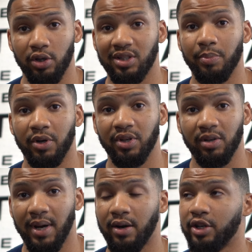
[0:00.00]
tempo to think
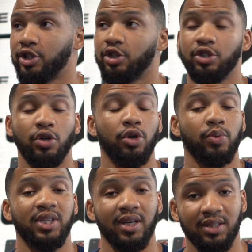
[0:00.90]
about is 2 to
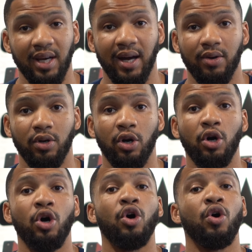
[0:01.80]
3 seconds down,
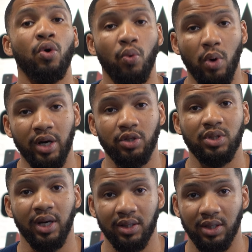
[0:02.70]
1 to 2
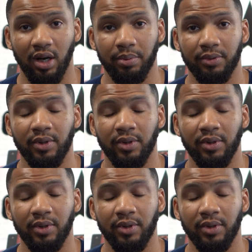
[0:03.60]
seconds up.